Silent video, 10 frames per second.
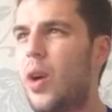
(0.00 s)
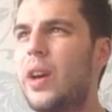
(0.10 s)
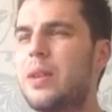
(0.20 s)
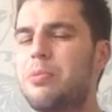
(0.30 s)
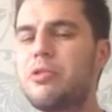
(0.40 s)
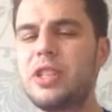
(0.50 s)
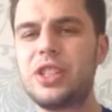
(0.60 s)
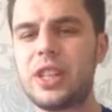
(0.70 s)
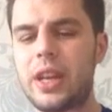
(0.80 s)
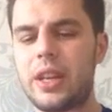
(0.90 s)
I
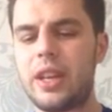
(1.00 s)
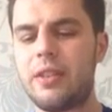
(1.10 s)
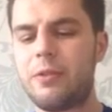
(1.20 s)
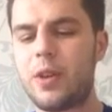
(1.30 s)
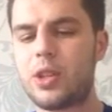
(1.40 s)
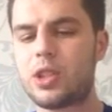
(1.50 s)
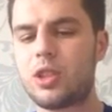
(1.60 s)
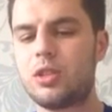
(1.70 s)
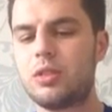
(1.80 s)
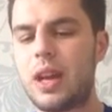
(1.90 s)
appreciate in the first
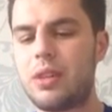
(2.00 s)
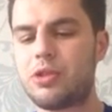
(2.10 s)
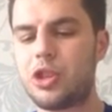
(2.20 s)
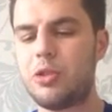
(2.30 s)
two rounds,